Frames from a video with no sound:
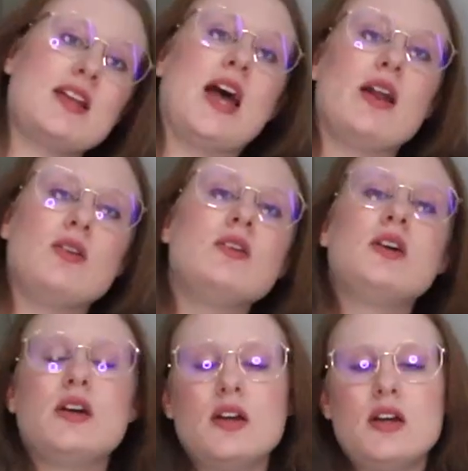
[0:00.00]
cattle.
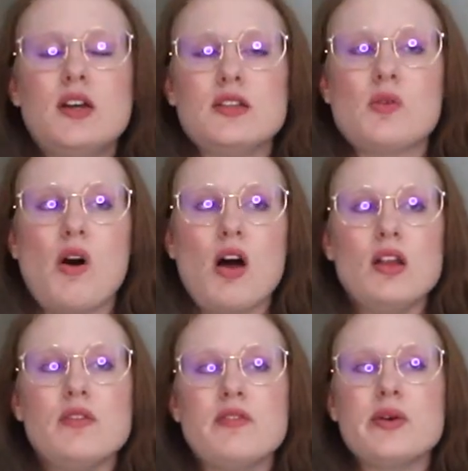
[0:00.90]
So
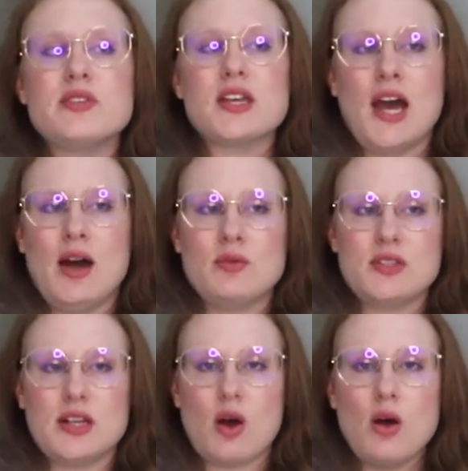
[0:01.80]
all of those
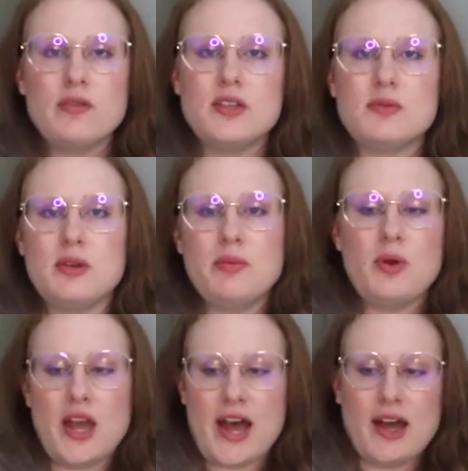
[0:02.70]
accounts that all of these
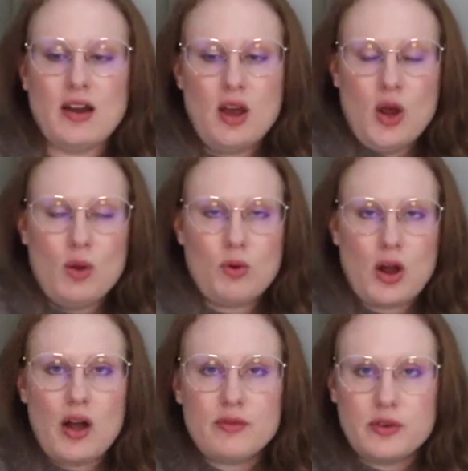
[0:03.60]
people had
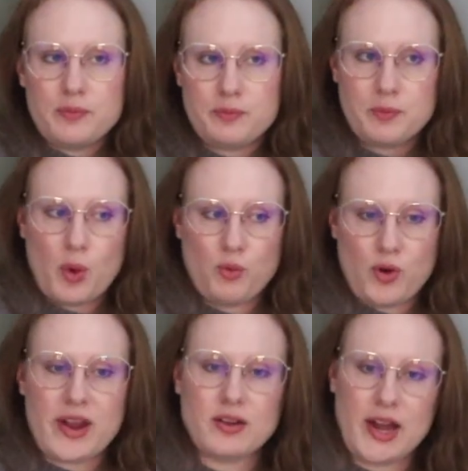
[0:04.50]
were of
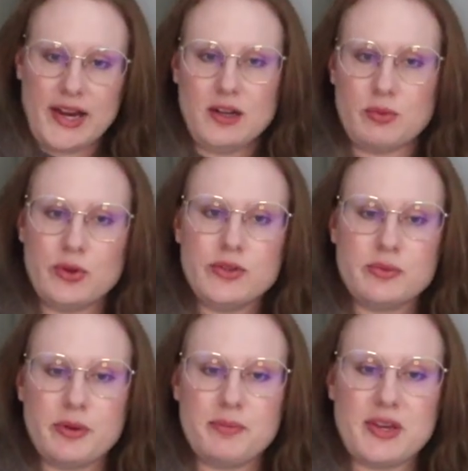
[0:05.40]
real animals,
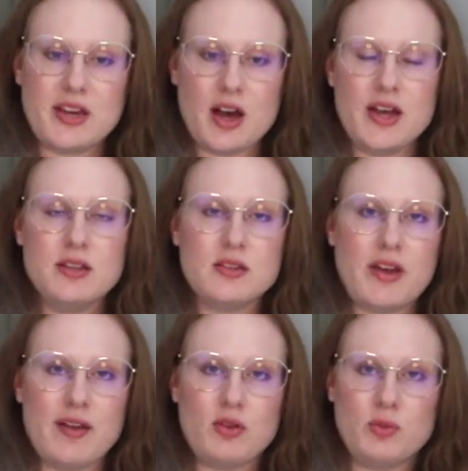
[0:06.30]
but because of
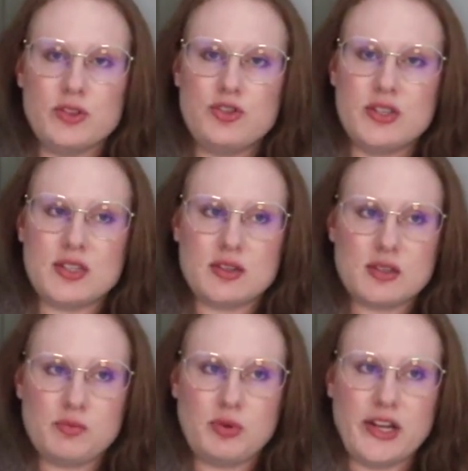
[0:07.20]
everyone's just
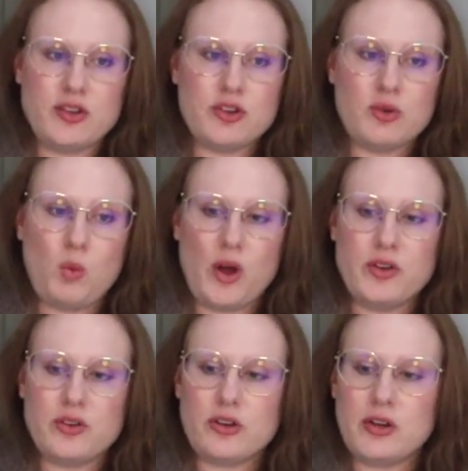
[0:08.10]
splendor,
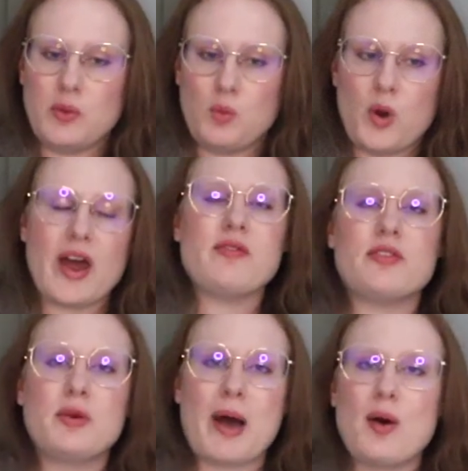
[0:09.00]
wonder, and
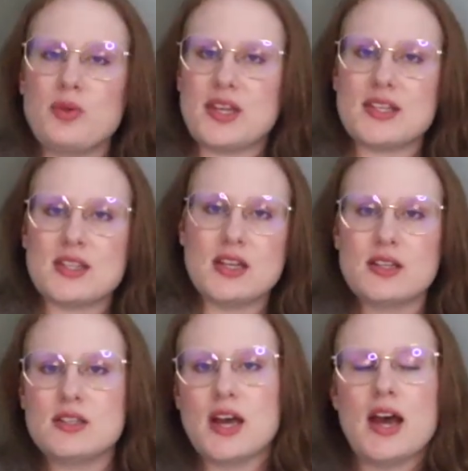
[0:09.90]
whatever about these
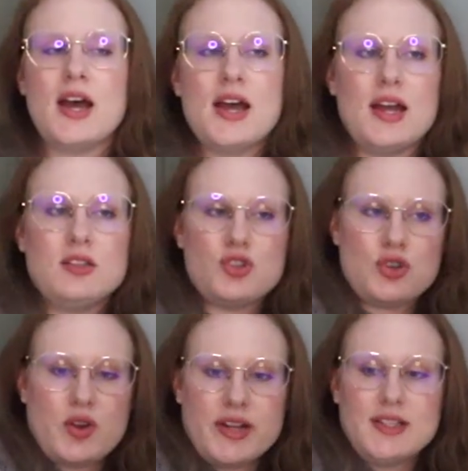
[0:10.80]
things, it's
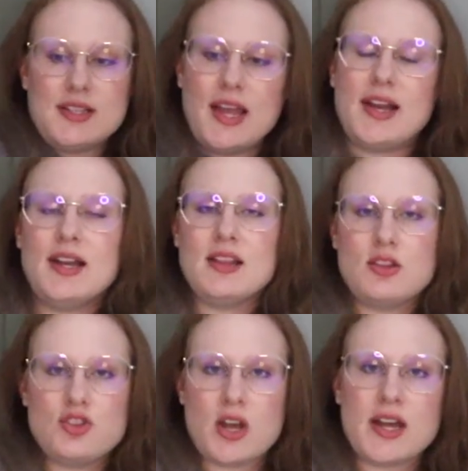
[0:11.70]
translated
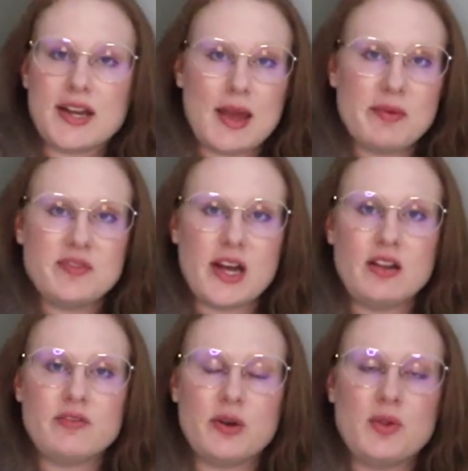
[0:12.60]
in the giant game of
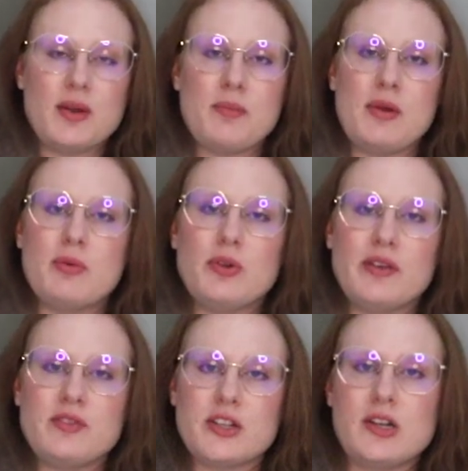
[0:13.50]
telephone that people
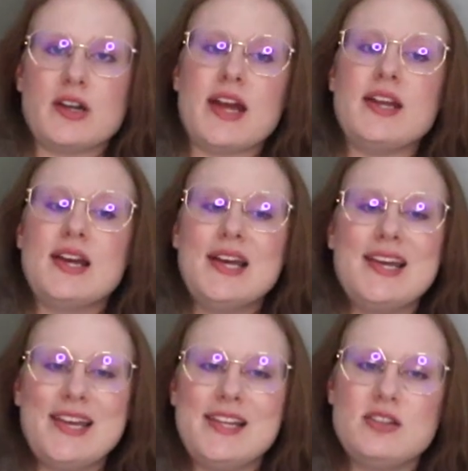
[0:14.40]
love to create
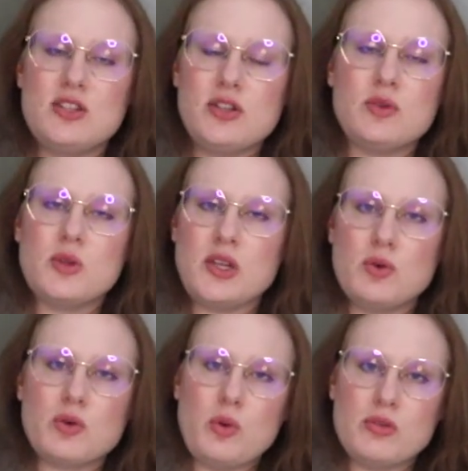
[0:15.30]
into the
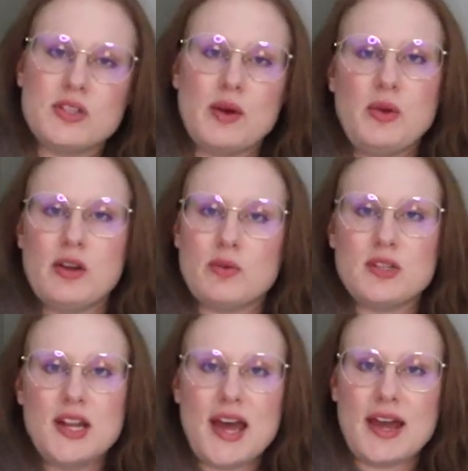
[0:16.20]
unicorns that we know
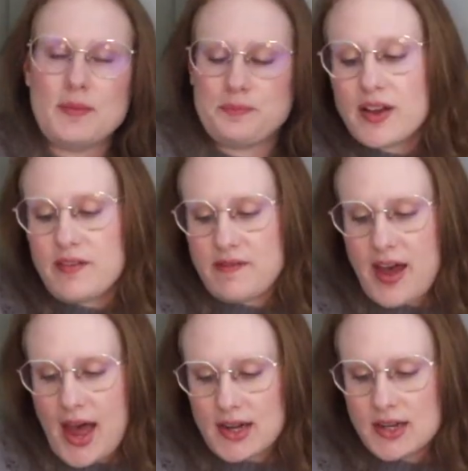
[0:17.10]
today. Fun
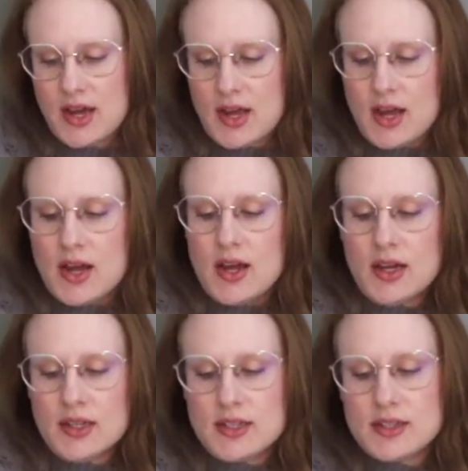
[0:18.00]
fact,
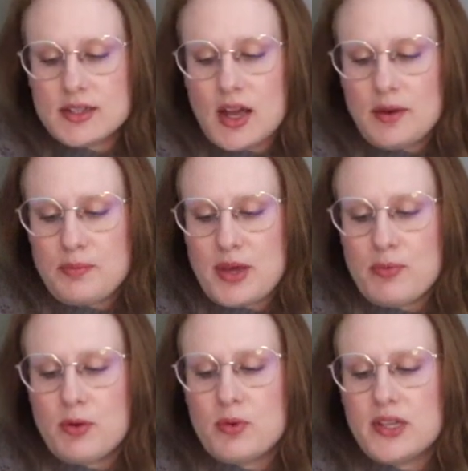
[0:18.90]
Some
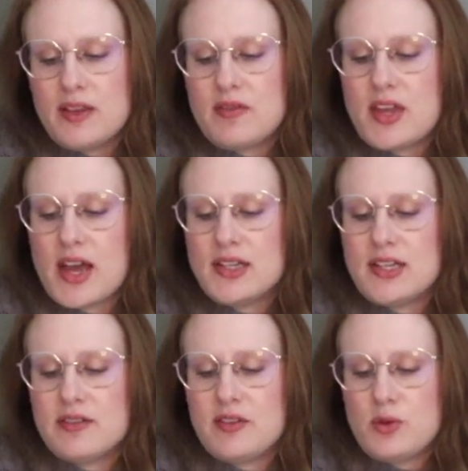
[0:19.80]
people believe the
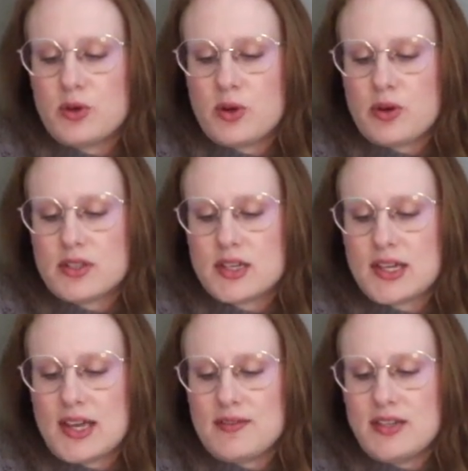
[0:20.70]
idea of unicorns
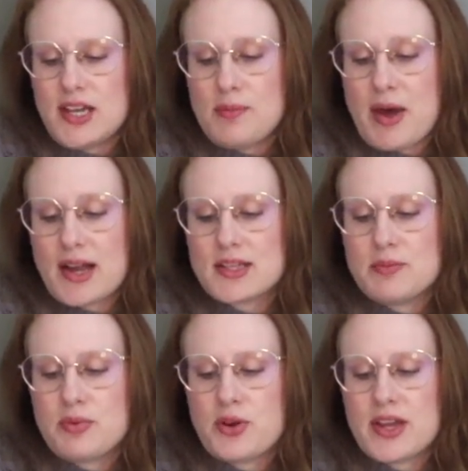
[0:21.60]
could even date back to
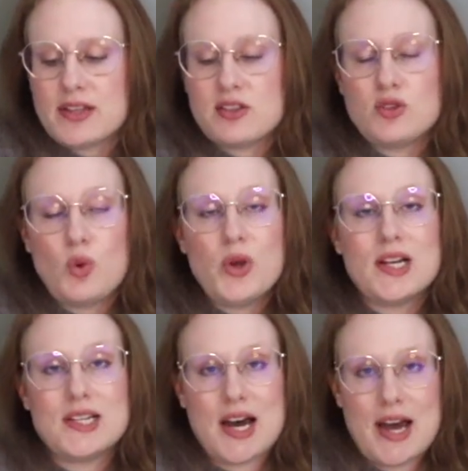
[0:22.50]

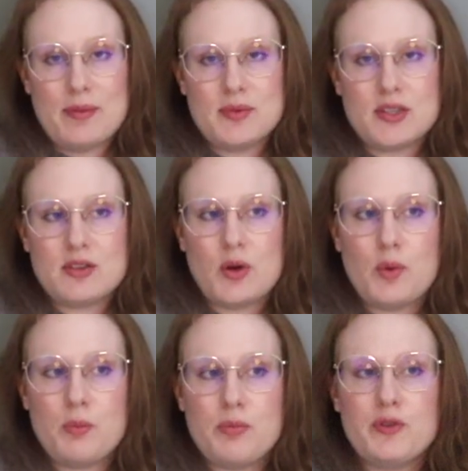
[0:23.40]
prehistoric times.
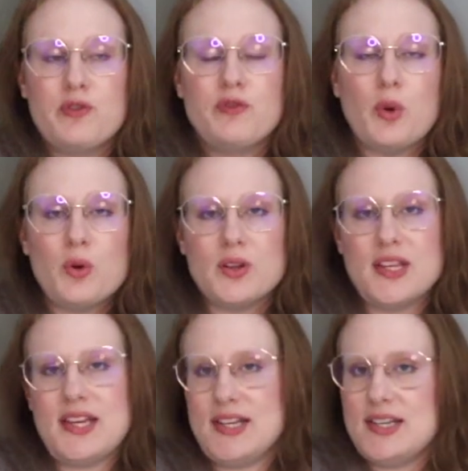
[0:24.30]
So before
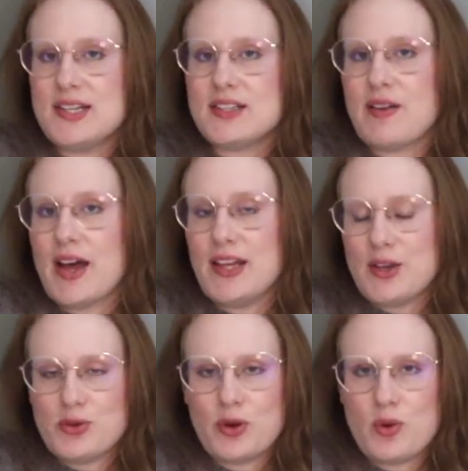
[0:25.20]
the Indus Valley
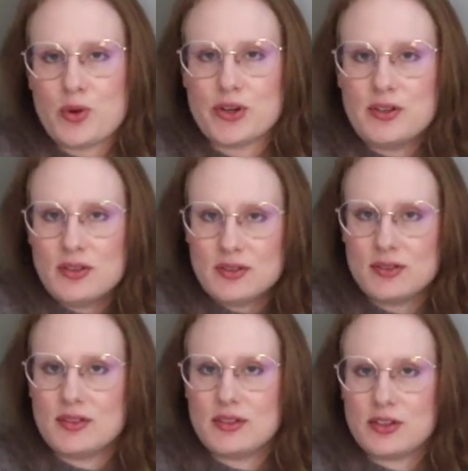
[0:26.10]
unicorn
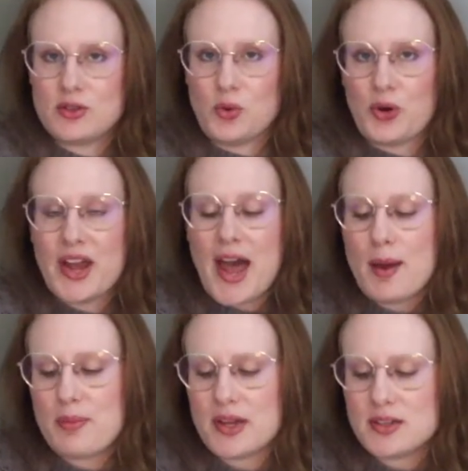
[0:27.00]
story
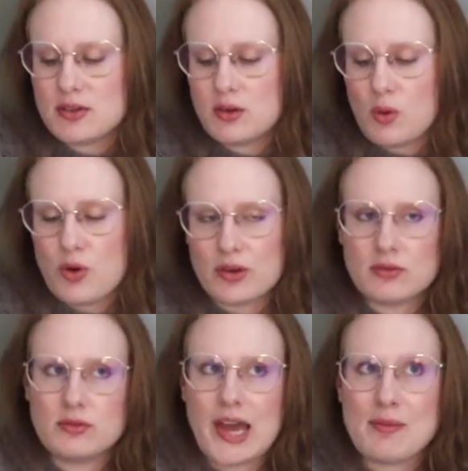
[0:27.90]
happened,
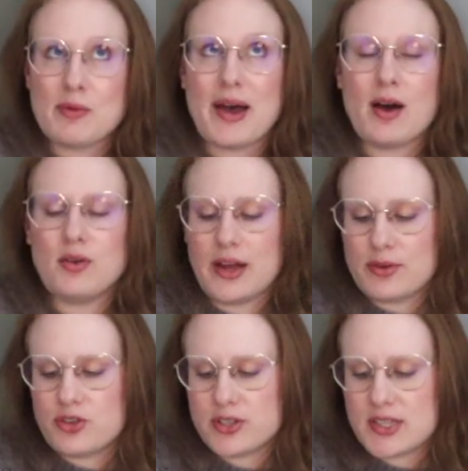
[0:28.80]
or came about,
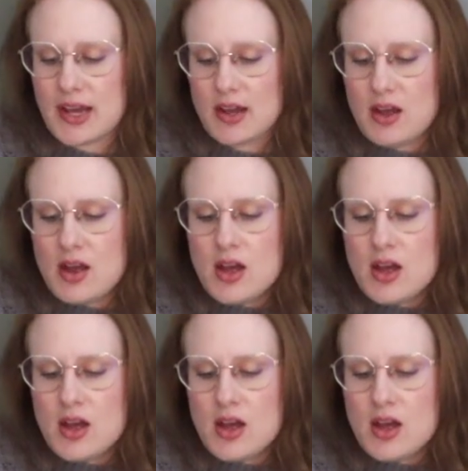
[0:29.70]
I should say.